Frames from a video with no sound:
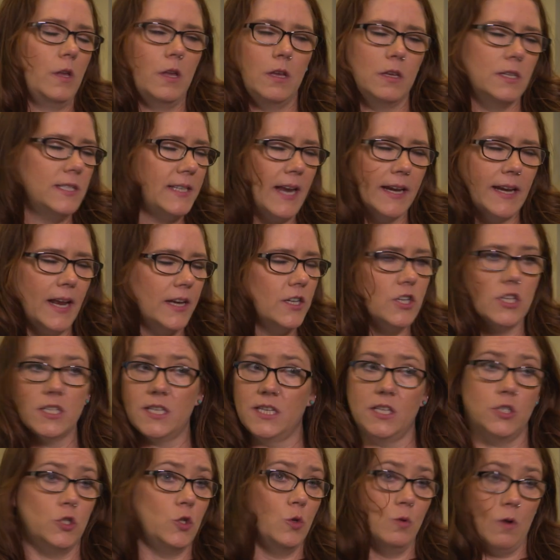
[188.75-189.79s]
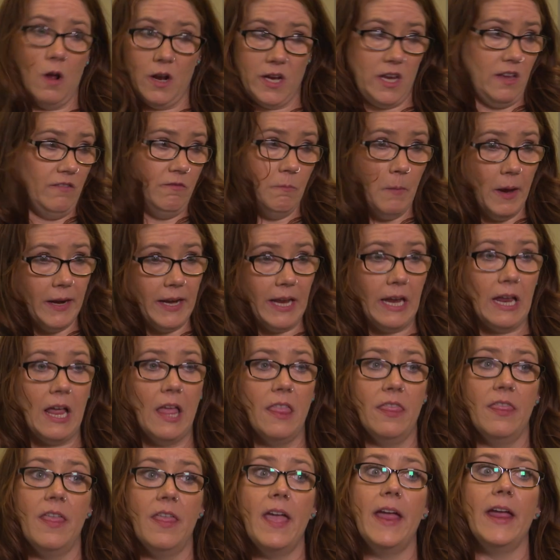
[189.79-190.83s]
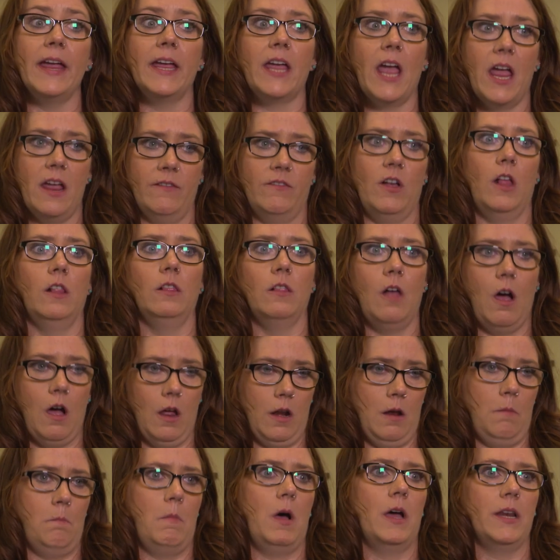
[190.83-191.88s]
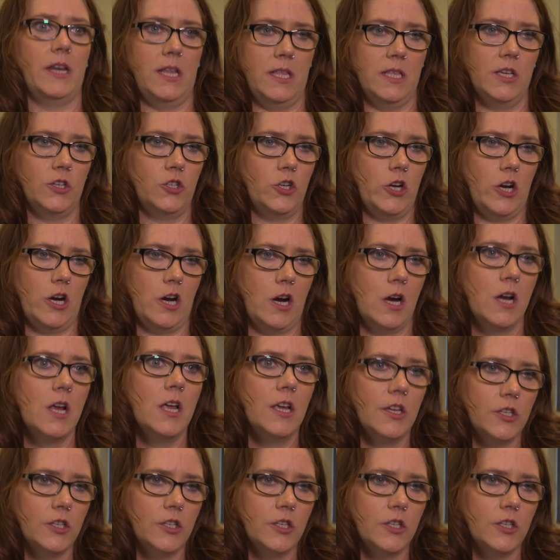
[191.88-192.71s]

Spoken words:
state agencies do not give money, and they gave a lot of money this year.